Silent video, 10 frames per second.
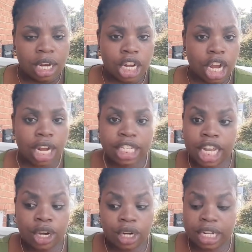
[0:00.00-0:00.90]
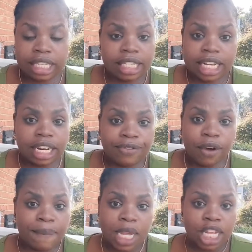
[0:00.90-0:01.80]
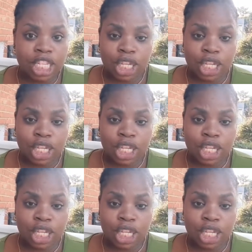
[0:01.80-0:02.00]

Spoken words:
The girl said nothing is in it for me,